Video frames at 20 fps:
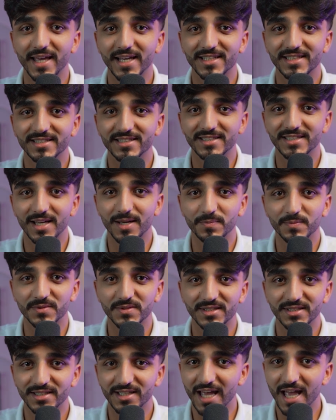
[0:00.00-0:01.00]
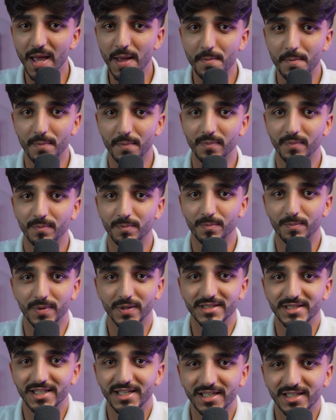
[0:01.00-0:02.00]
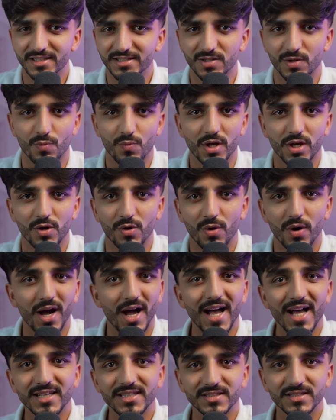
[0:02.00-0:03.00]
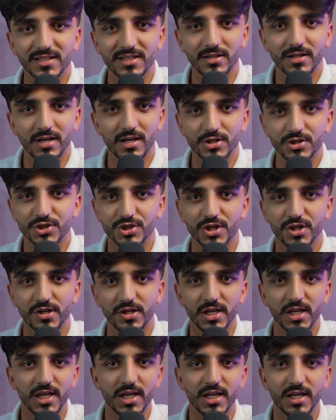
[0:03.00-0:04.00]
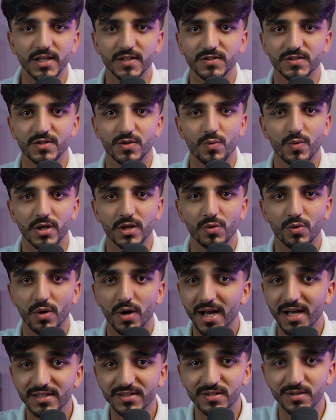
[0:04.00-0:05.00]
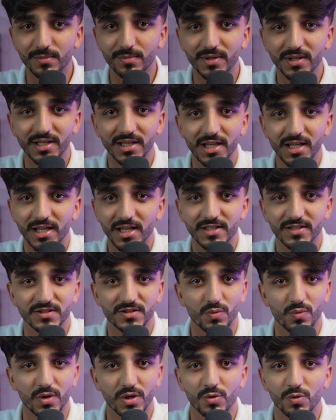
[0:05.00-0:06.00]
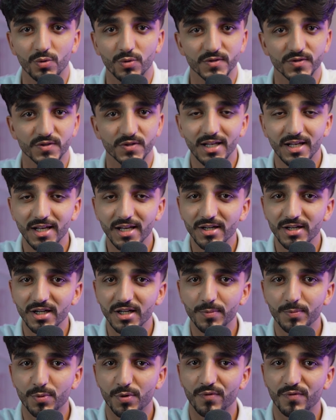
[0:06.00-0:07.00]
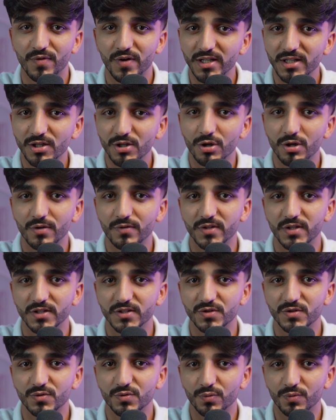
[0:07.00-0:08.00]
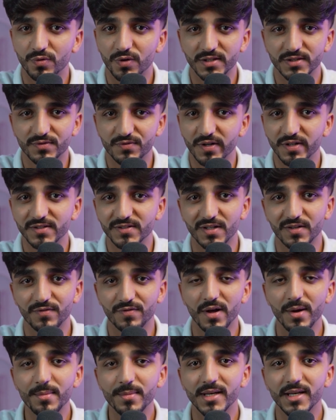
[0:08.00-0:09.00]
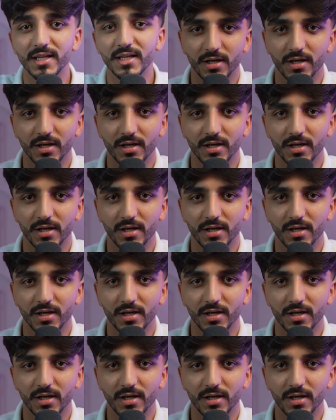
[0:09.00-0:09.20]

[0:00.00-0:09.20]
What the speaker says: except him. But he is the one who has the luxury, he is the one who has the money, he is the one who is literally providing all of this to his friends and family.